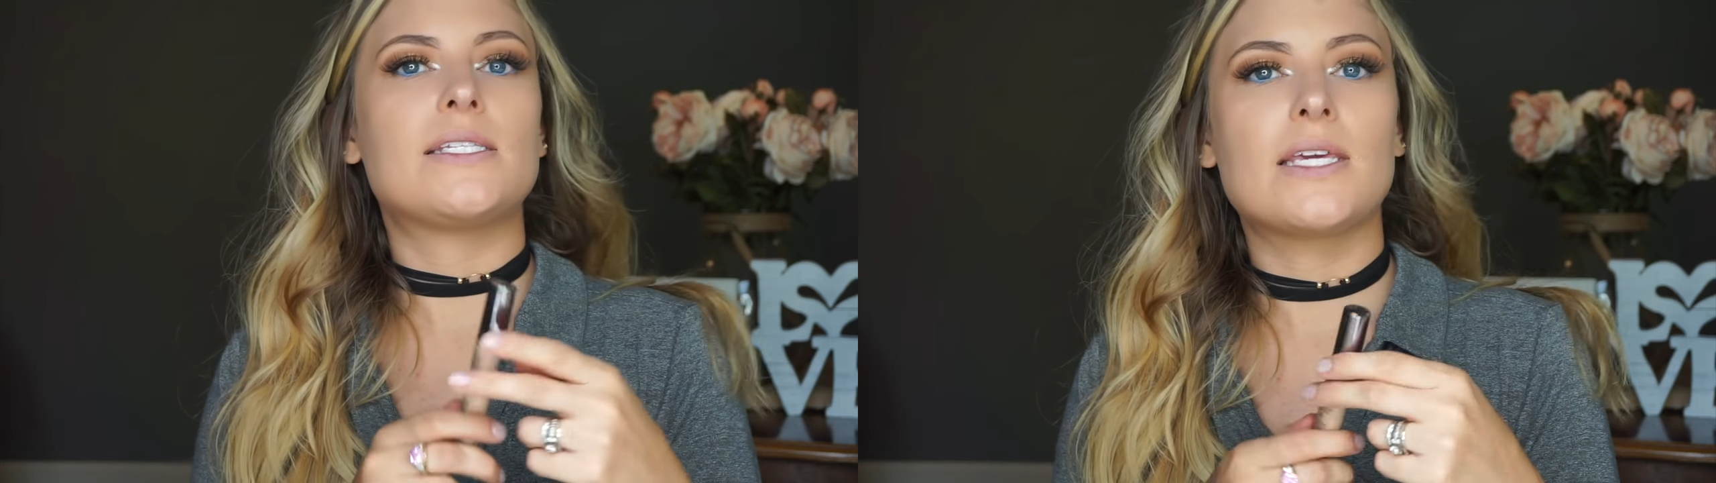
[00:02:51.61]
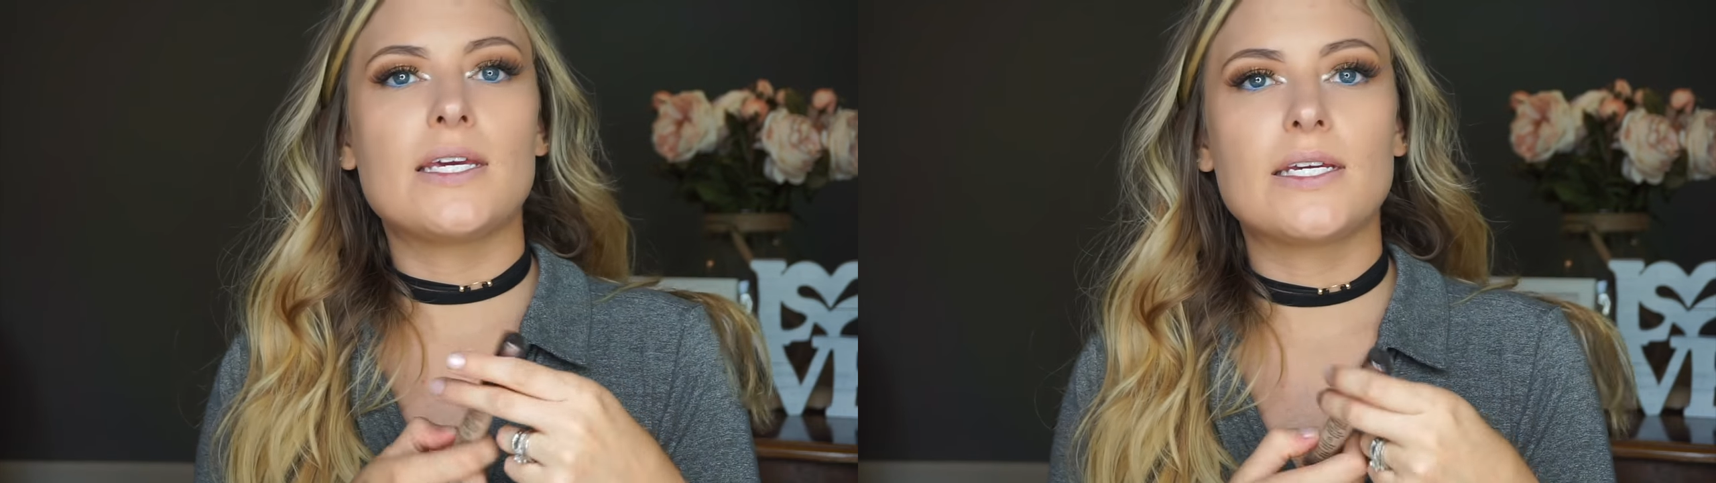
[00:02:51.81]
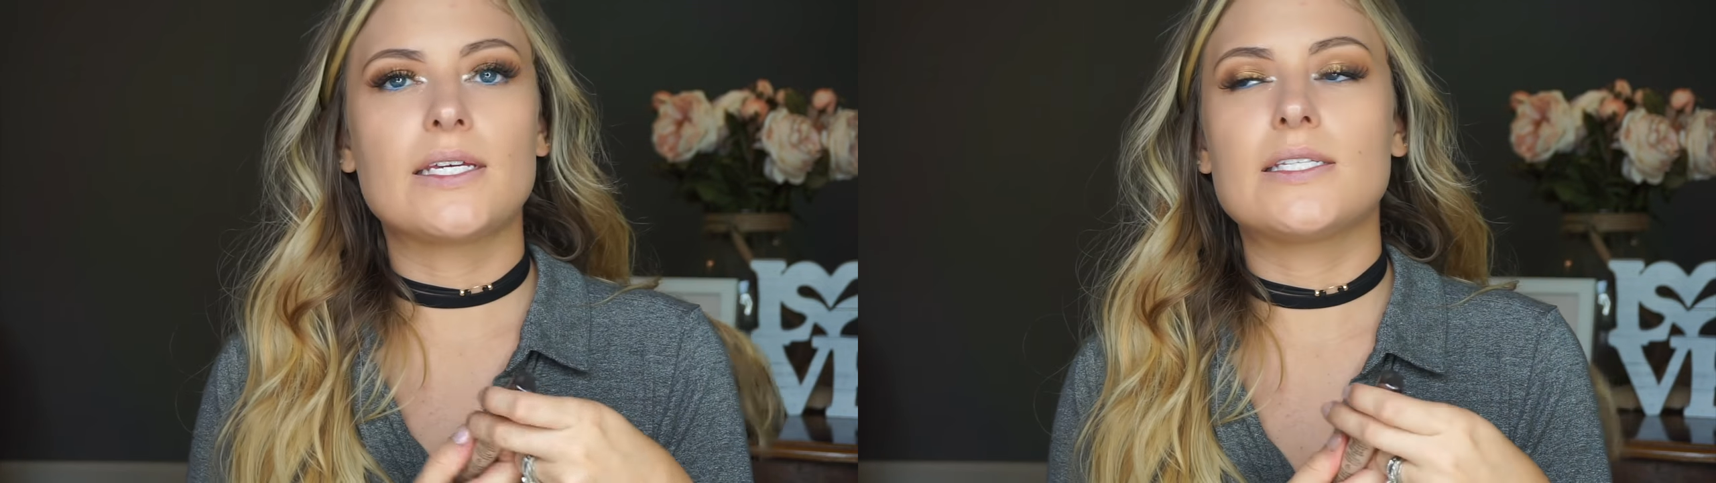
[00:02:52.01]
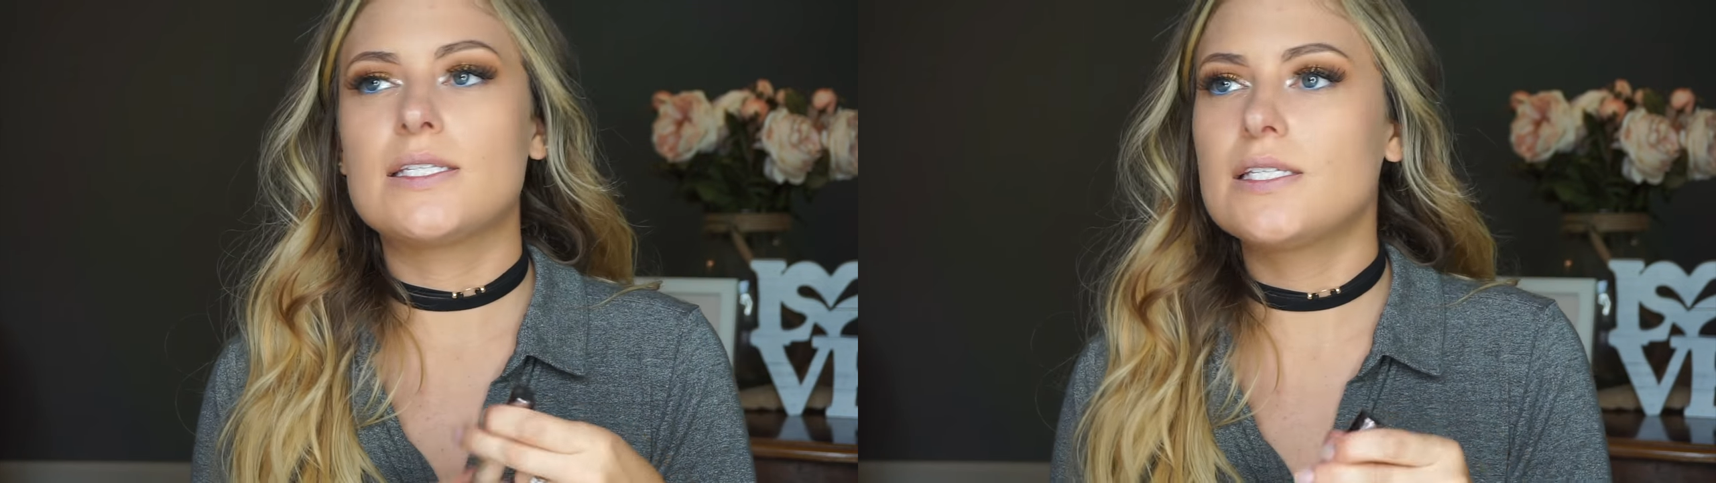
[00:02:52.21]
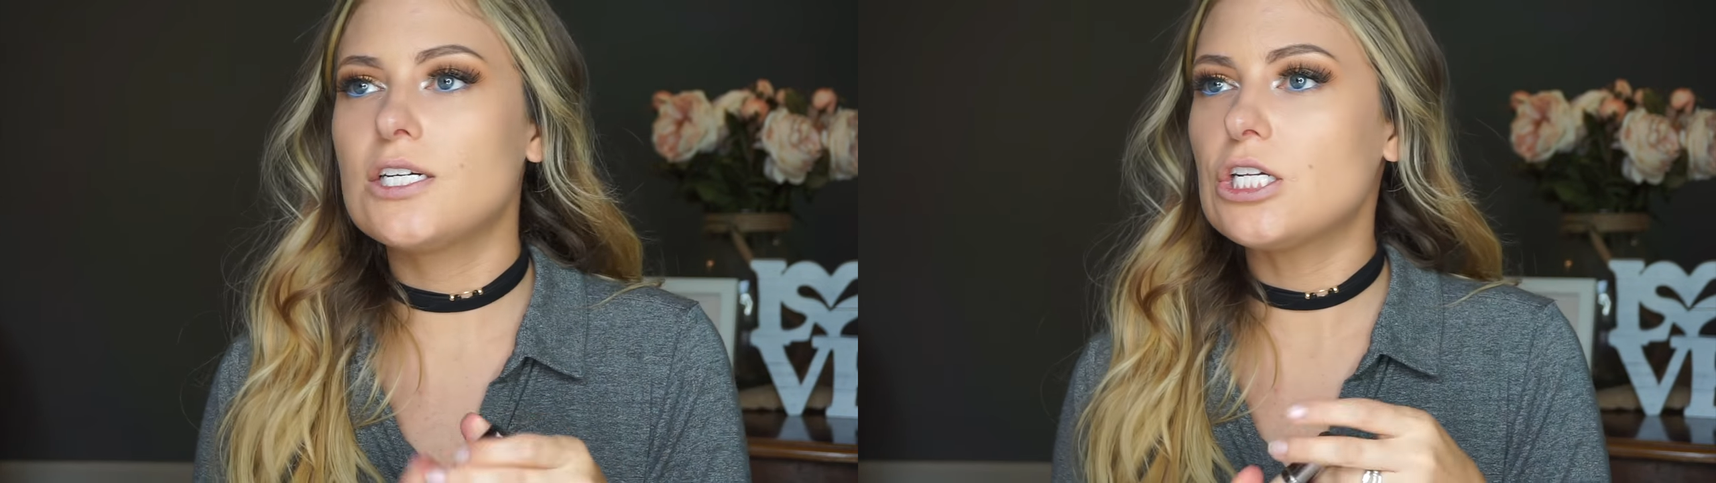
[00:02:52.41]
Skin
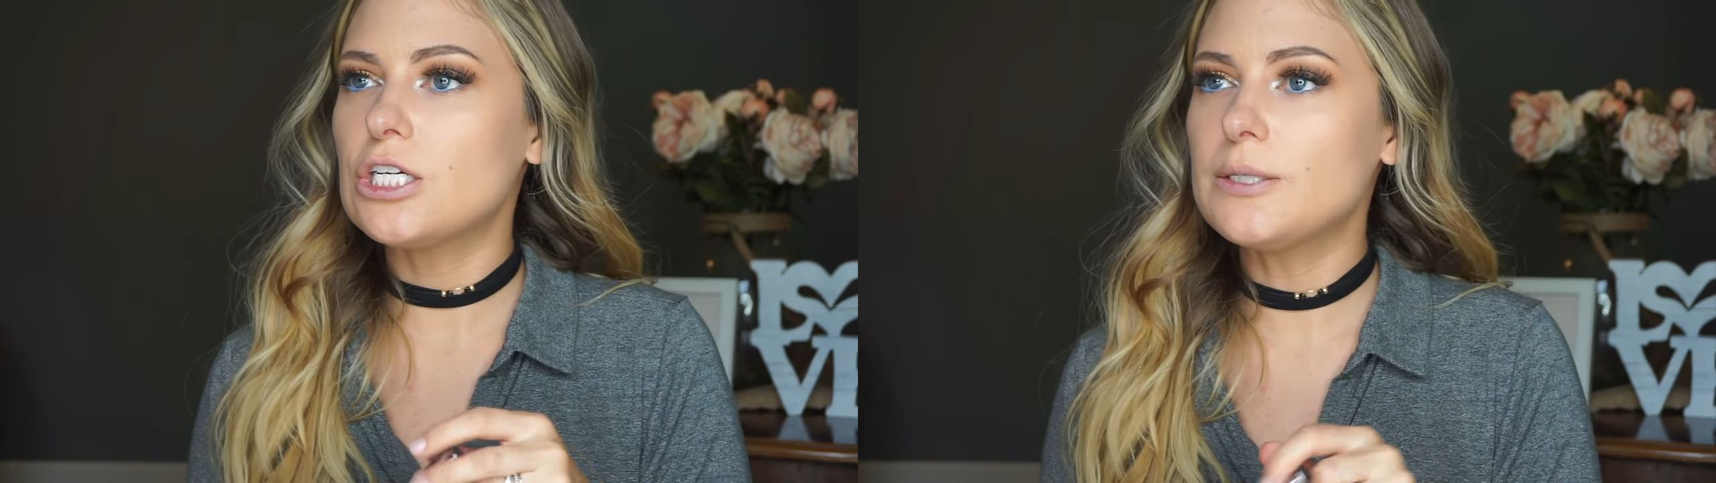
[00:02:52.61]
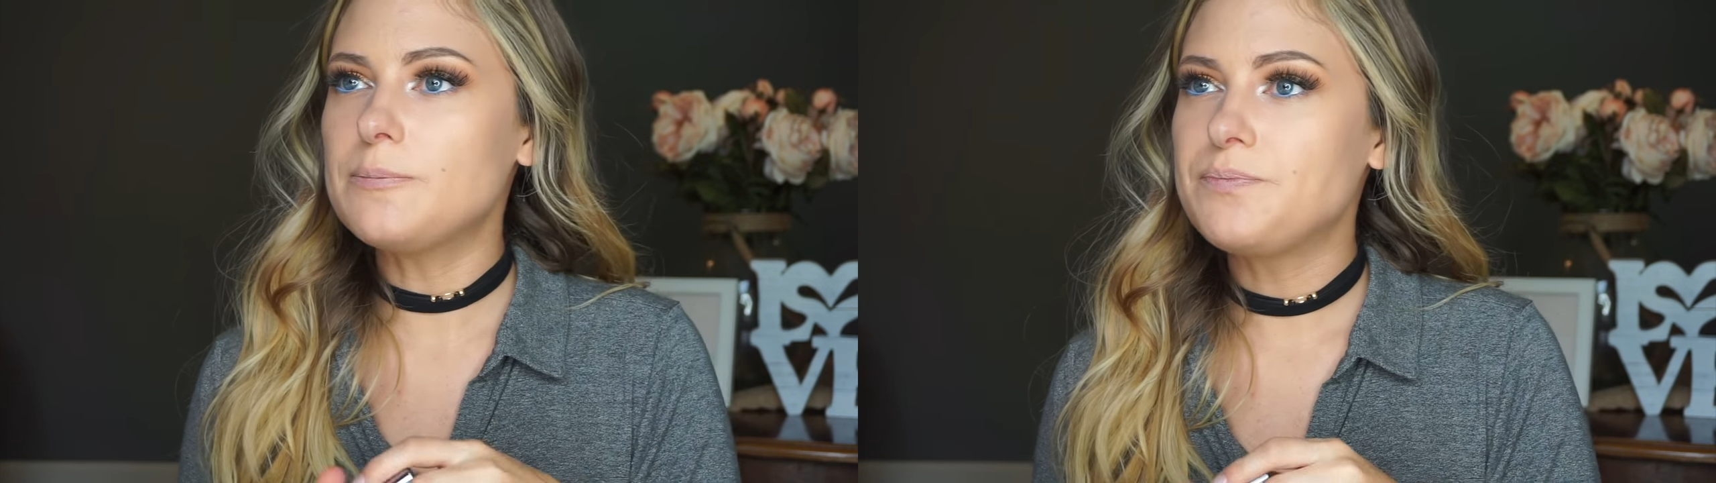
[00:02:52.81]
Concealer.